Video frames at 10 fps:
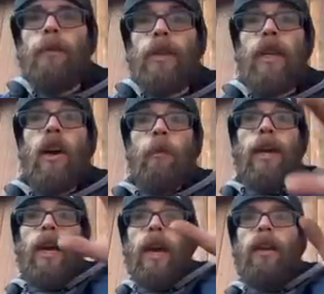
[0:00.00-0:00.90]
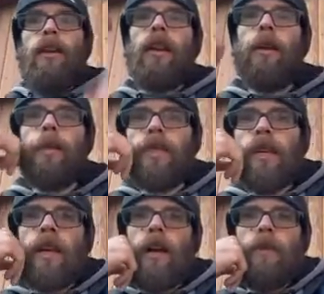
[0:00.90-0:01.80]
like, oh my God, and I'd be
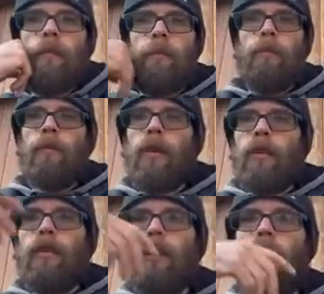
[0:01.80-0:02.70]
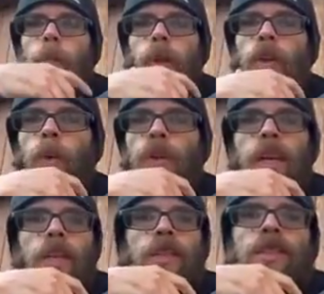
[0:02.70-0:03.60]
sending off on a million more
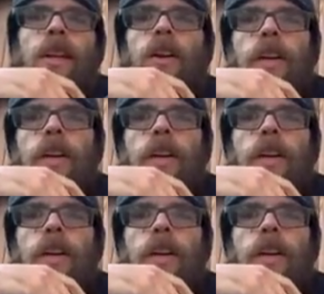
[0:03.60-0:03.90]
tangents than I already